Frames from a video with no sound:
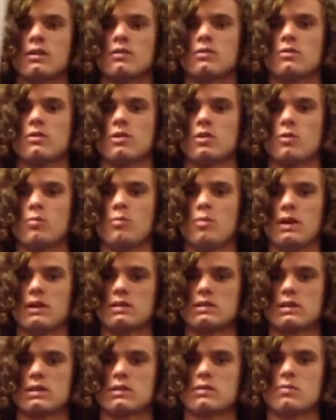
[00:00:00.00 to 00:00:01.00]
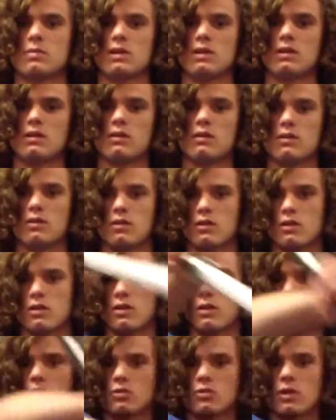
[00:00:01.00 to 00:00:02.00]
So you go basic spin,
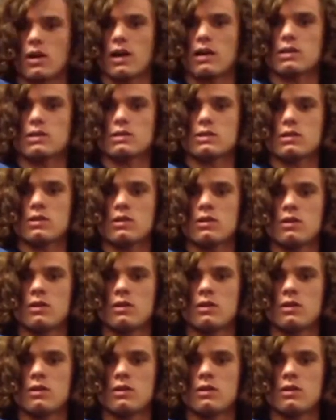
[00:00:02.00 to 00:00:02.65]
across.